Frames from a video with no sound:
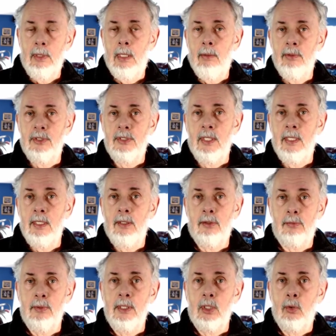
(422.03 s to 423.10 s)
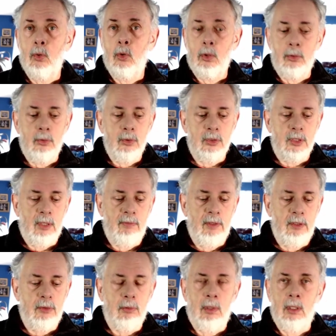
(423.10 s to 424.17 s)
I would say three quarters of the
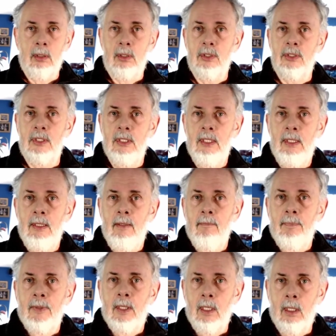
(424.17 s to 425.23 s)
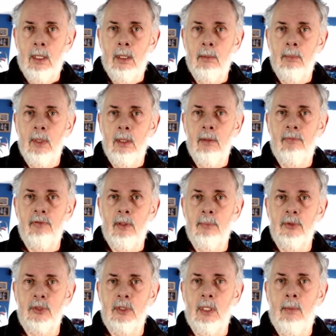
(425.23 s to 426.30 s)
drugs come from
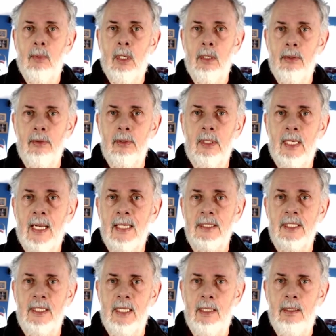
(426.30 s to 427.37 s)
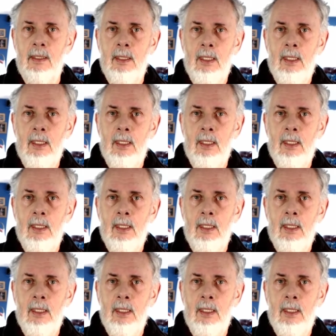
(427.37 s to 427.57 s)
some other continent.